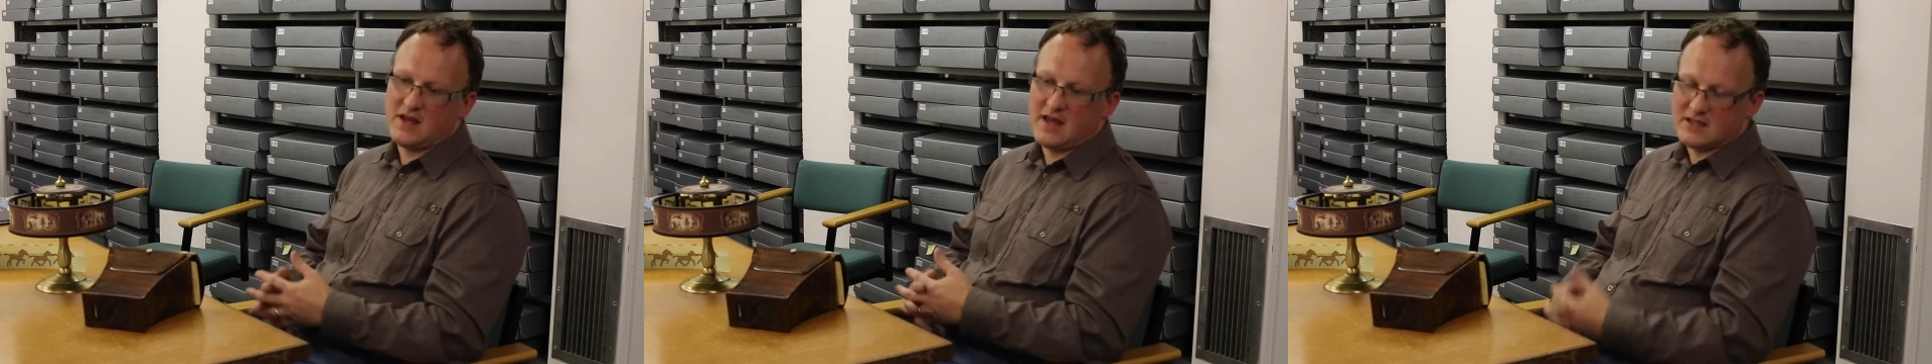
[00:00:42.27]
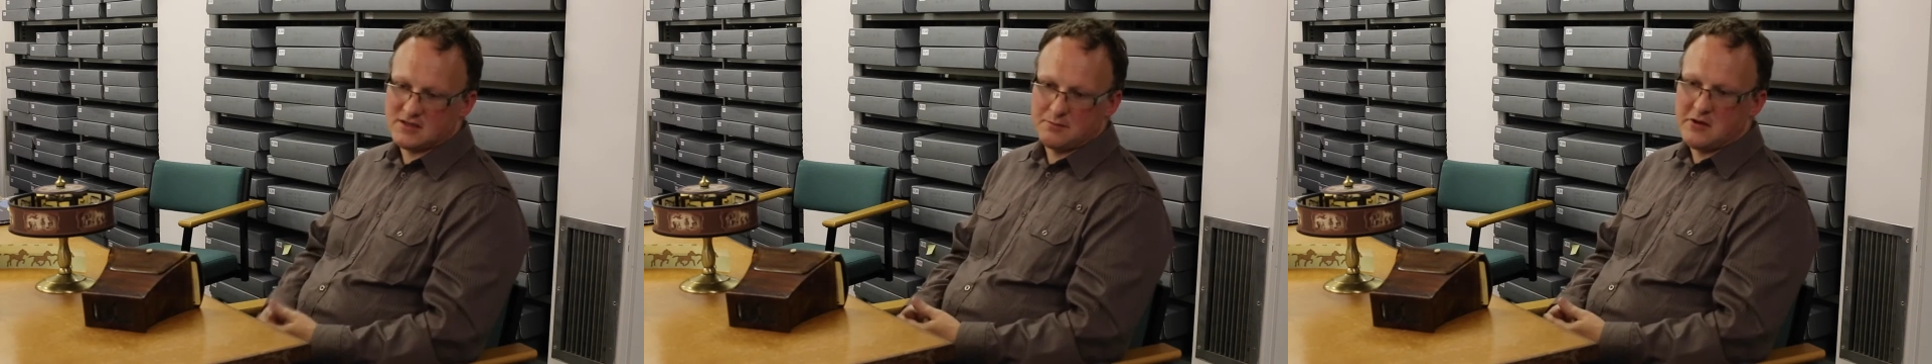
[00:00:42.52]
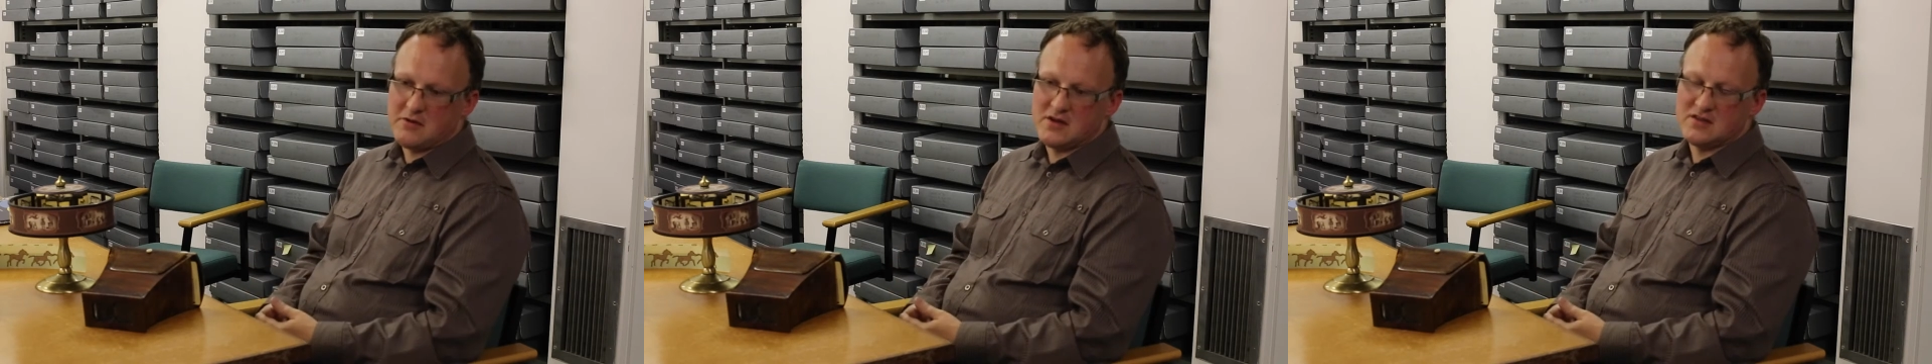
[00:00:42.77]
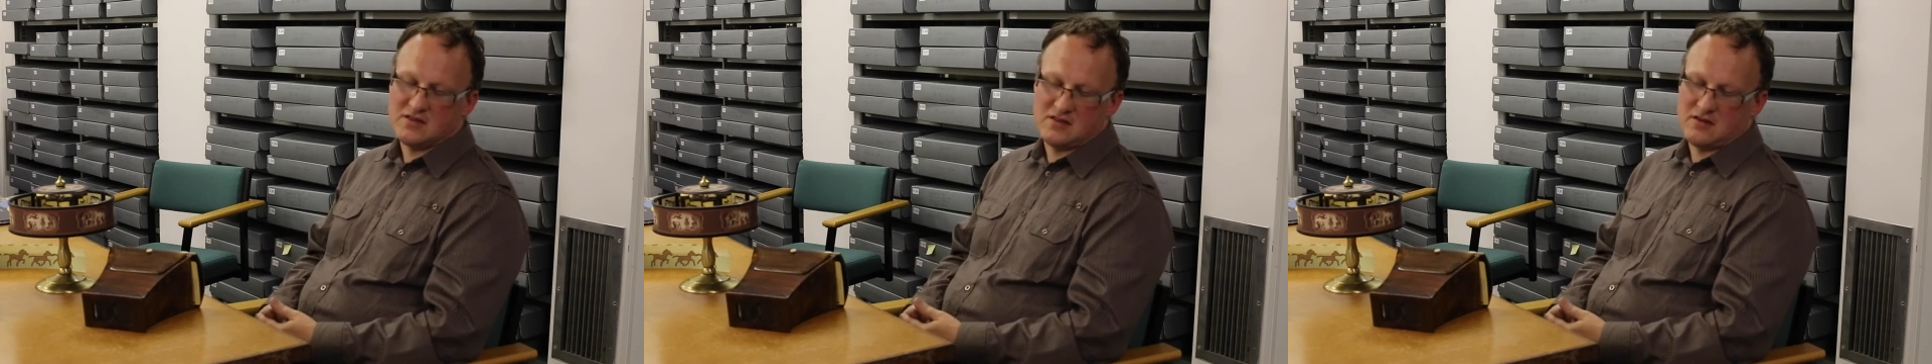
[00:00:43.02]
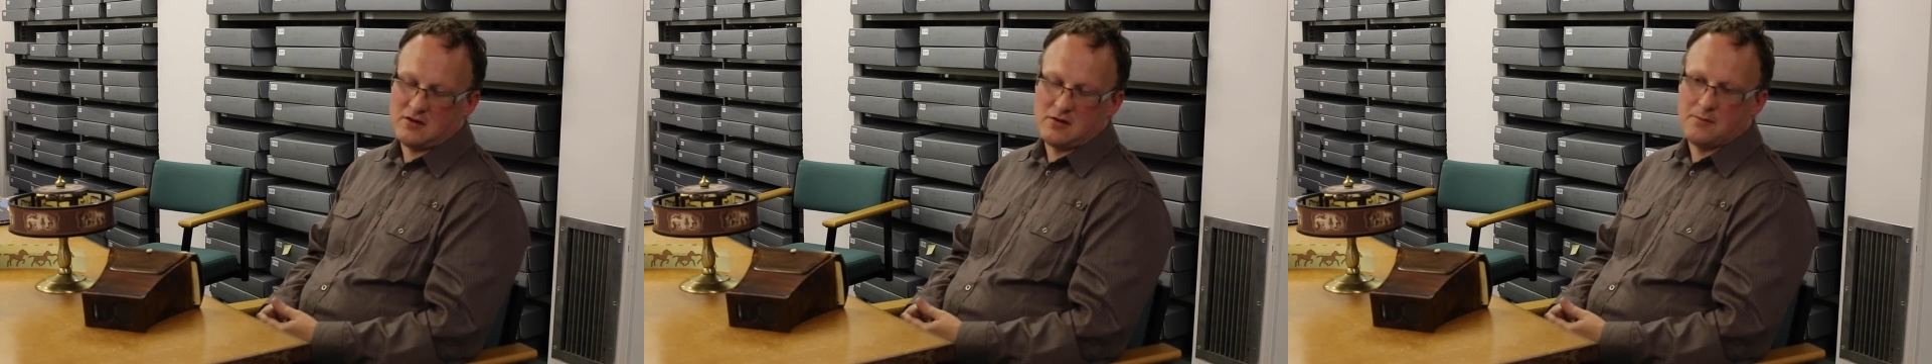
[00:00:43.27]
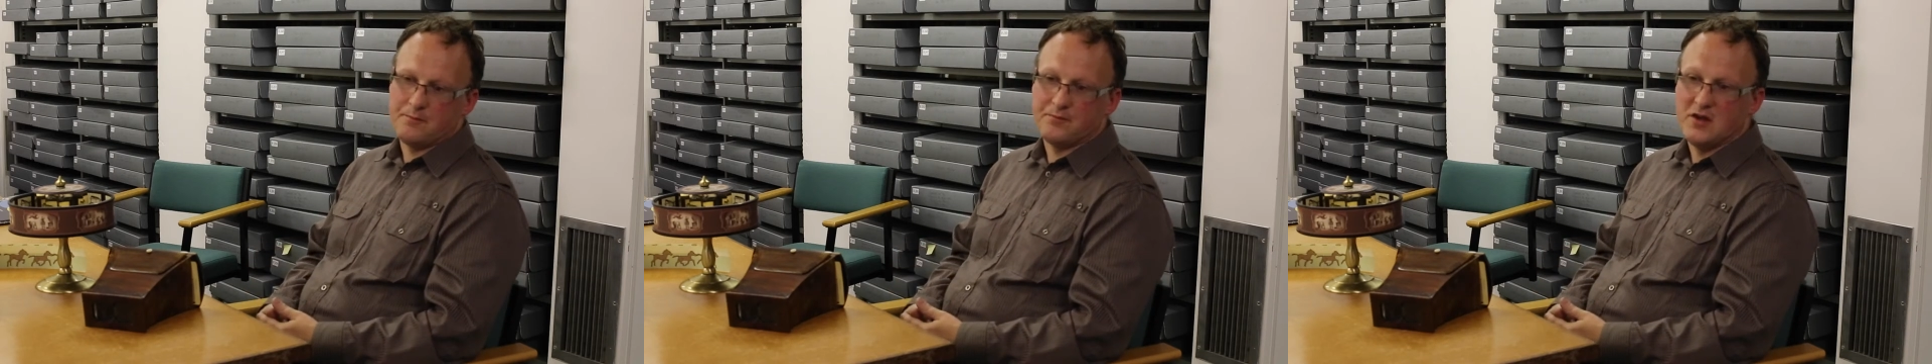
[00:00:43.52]
experienced
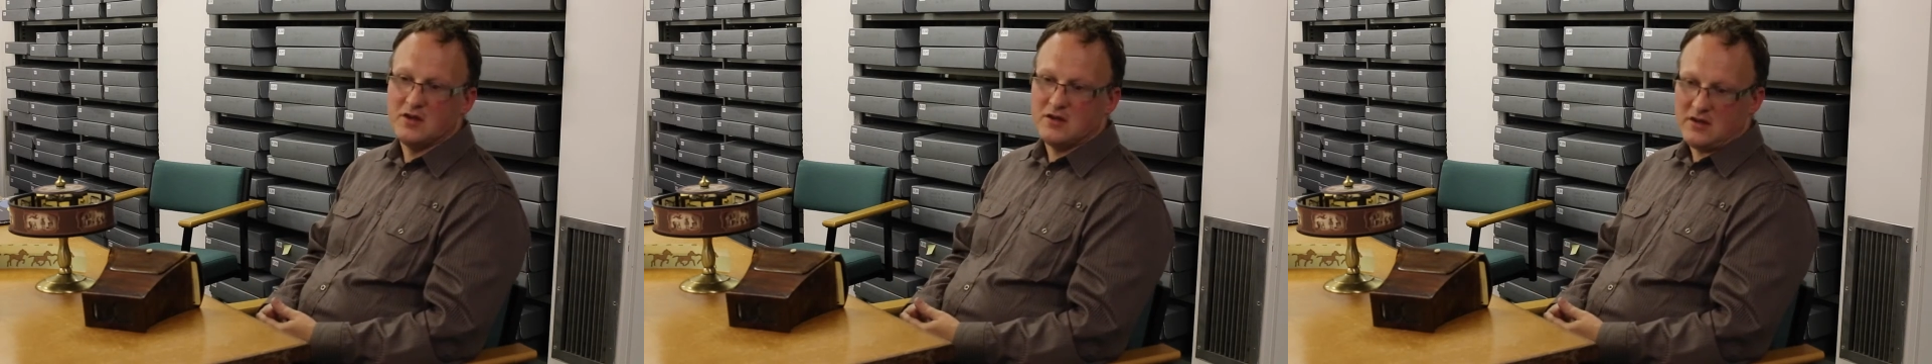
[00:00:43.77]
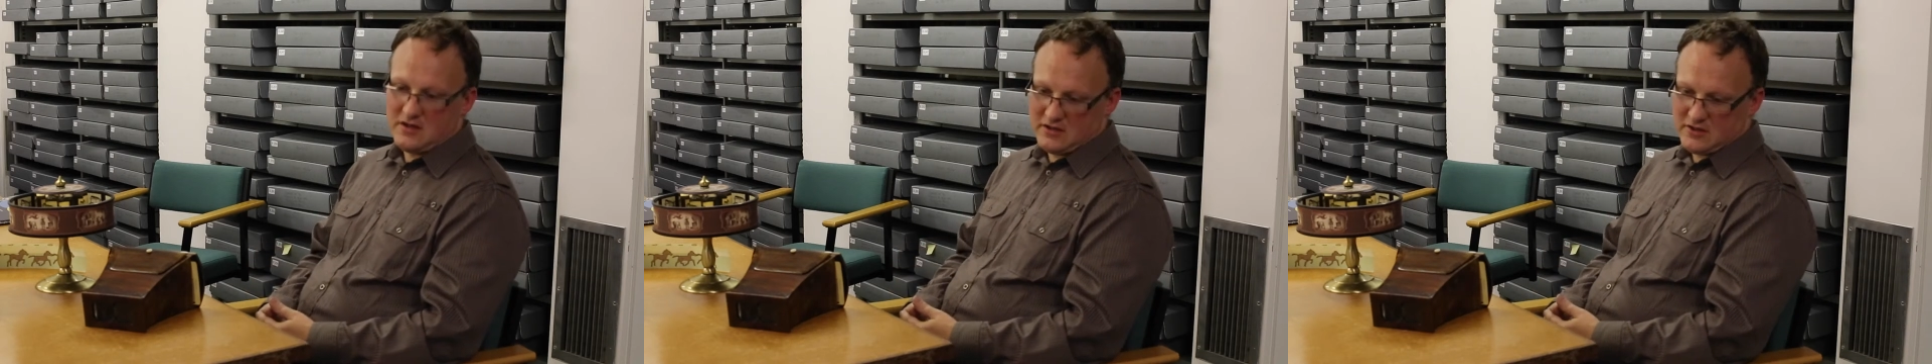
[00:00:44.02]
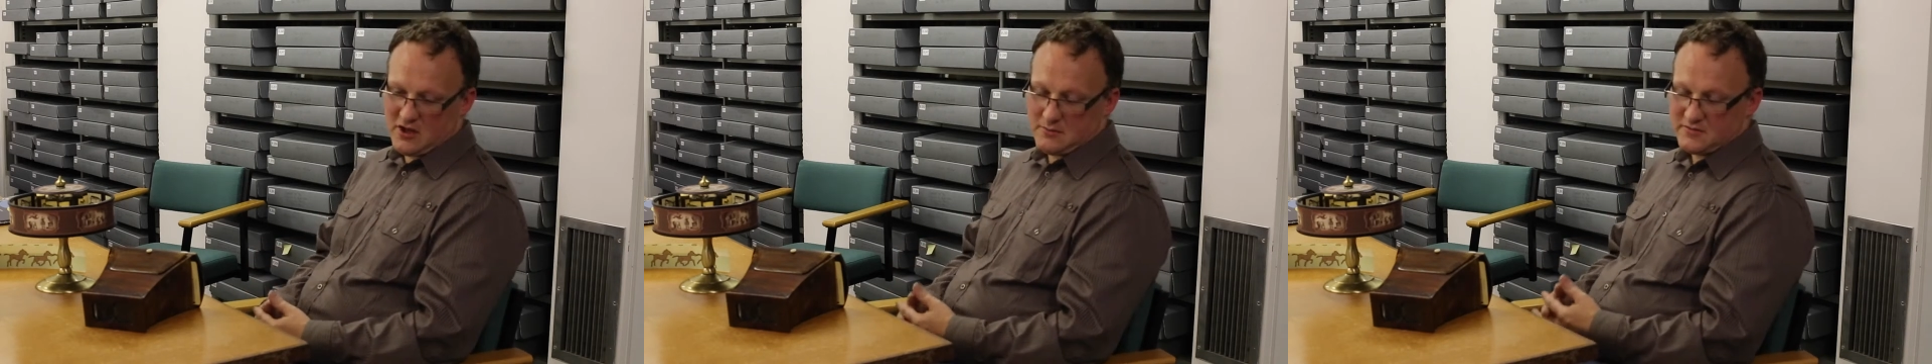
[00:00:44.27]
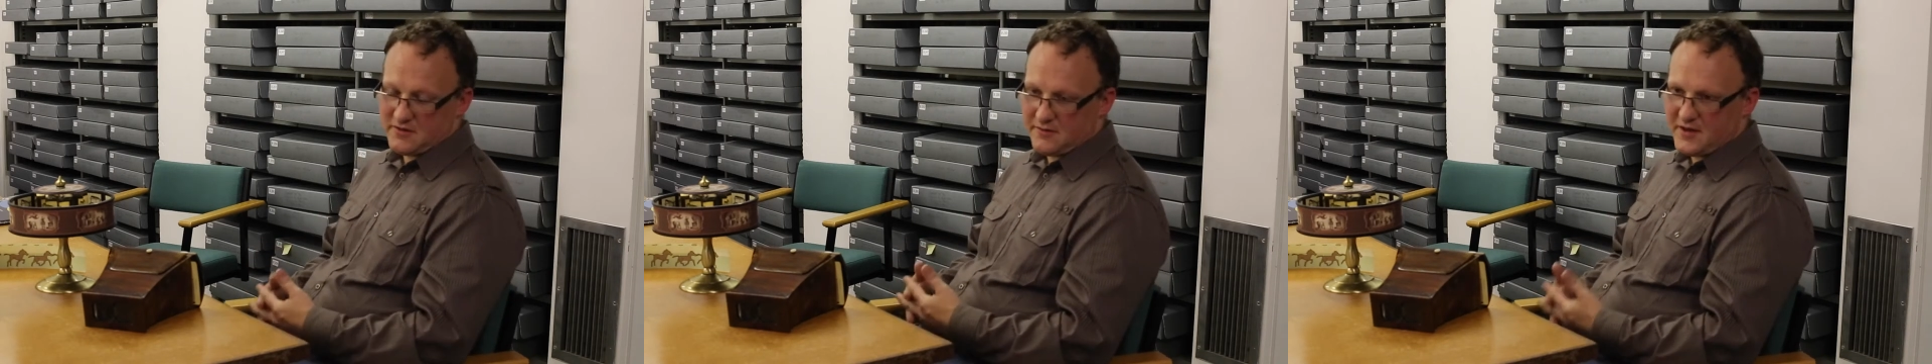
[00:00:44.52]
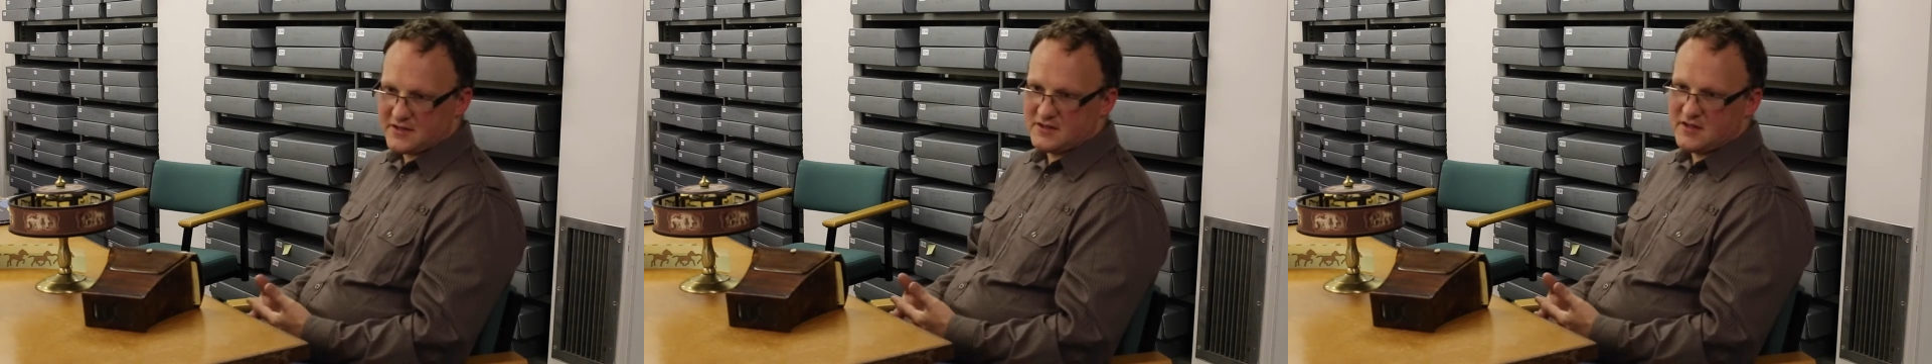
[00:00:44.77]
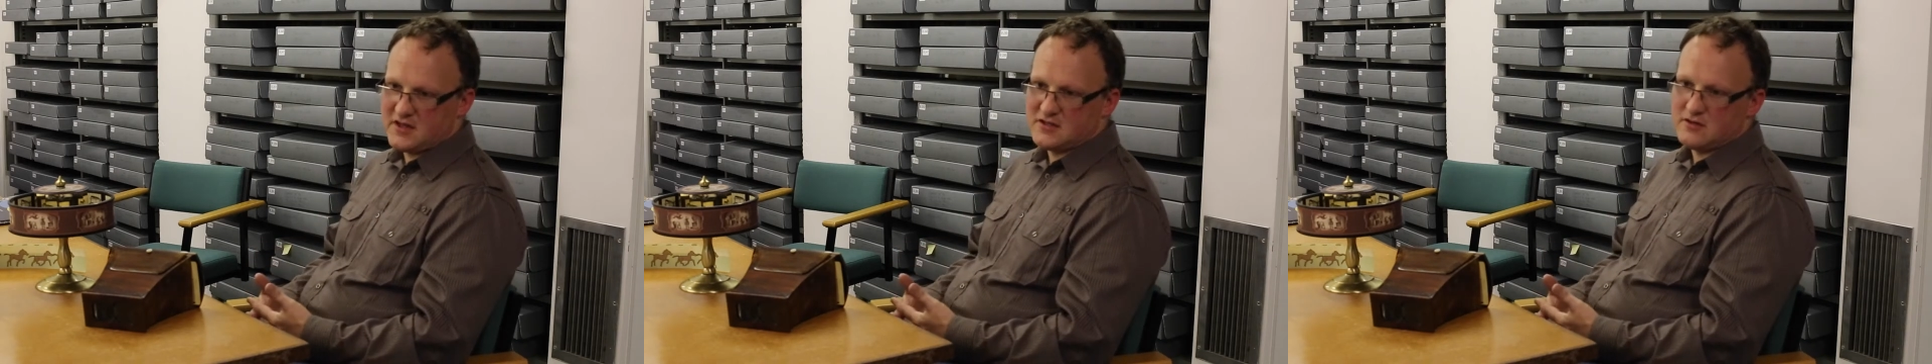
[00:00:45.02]
them in terms of the
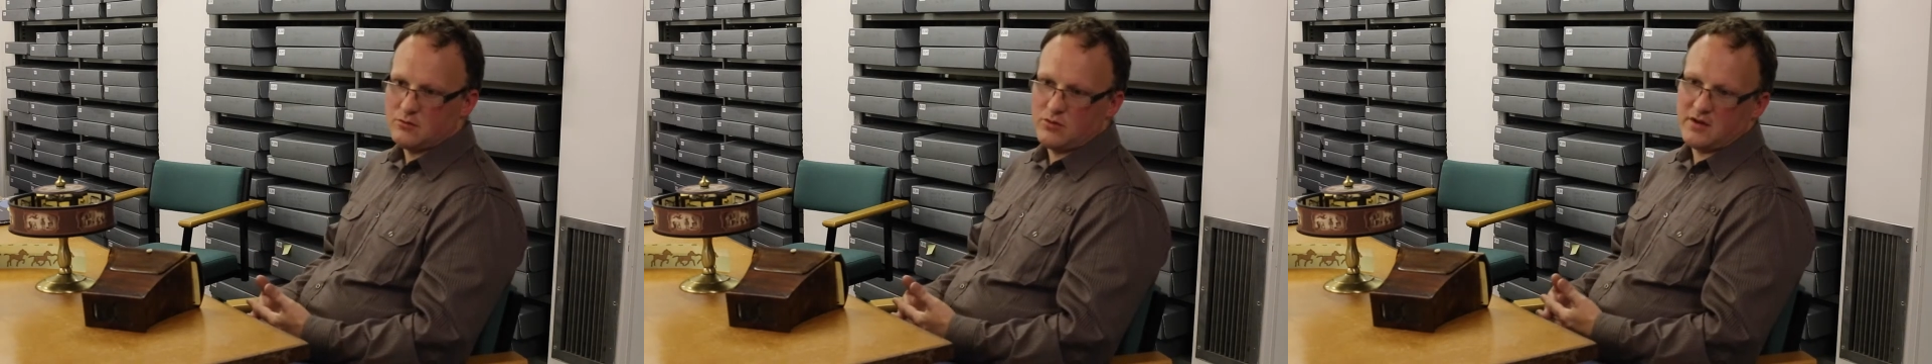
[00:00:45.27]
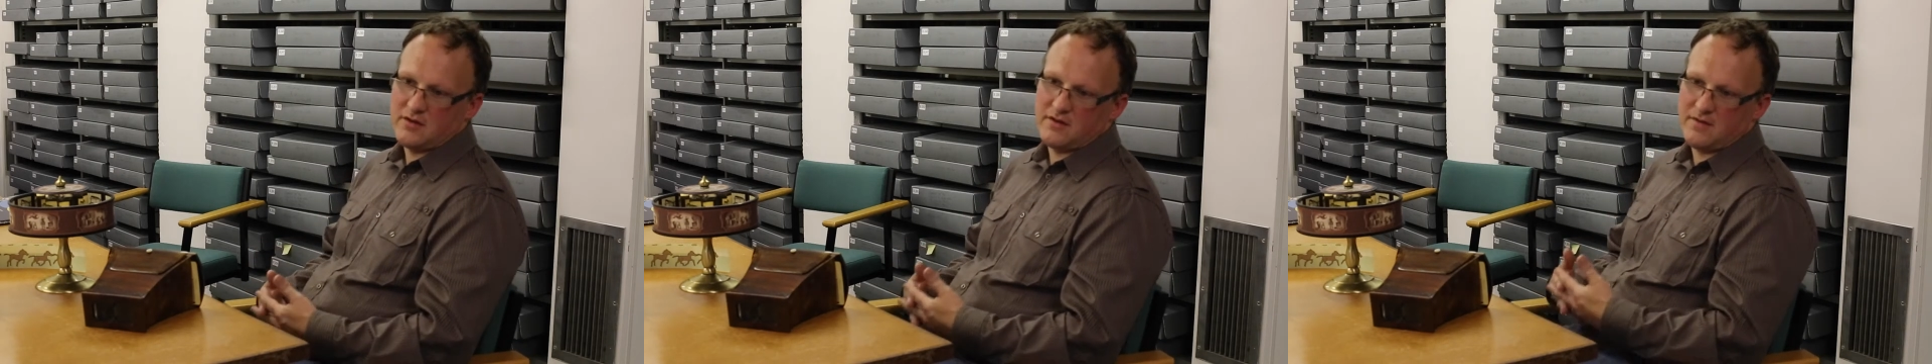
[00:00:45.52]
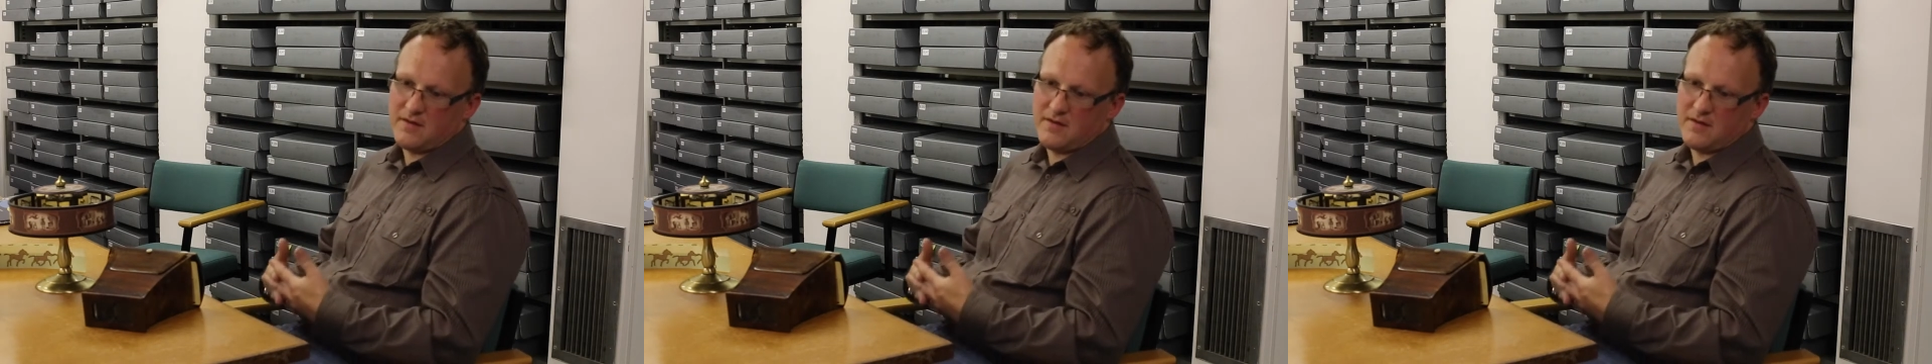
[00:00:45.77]
fascination with